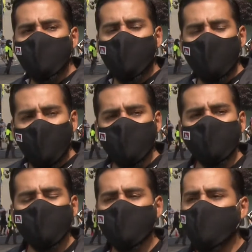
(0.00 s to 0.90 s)

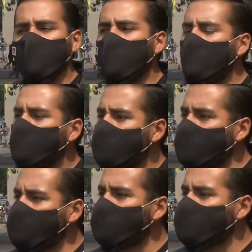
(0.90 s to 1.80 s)
Vocational School, the
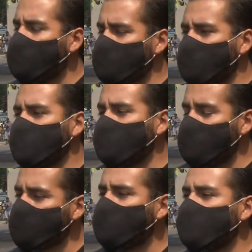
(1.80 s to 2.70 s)

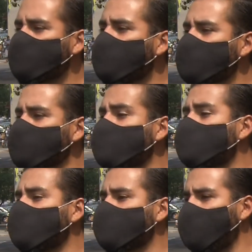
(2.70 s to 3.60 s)
Latino Task Force
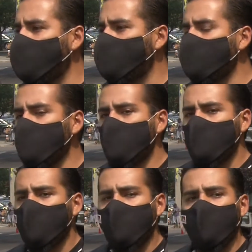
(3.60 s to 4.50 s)
Resource Hub.
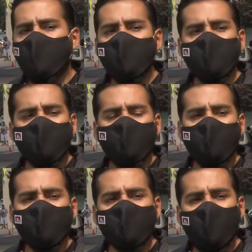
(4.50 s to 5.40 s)
We're
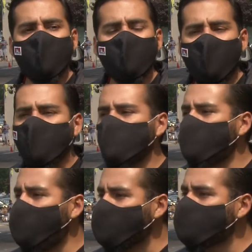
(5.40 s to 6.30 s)
distributing
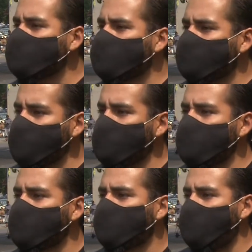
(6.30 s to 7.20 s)
7,000 boxes of
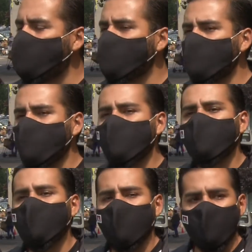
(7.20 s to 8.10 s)
food to families
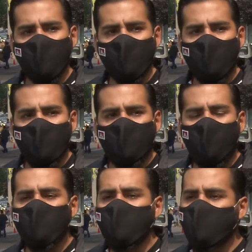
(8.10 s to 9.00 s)
each week,
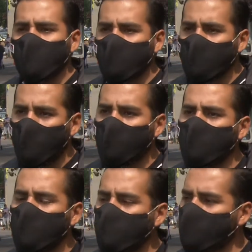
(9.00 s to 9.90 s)
families that are
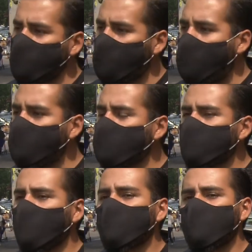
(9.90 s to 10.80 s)
struggling to survive and
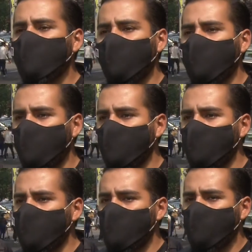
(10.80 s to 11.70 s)
trying to make it.
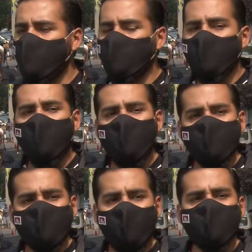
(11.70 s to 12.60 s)
We are
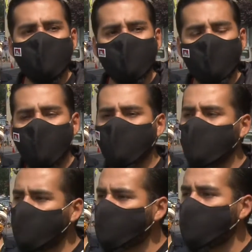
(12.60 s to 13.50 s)
providing testing to
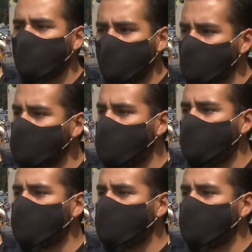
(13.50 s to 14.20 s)
families every Thursday.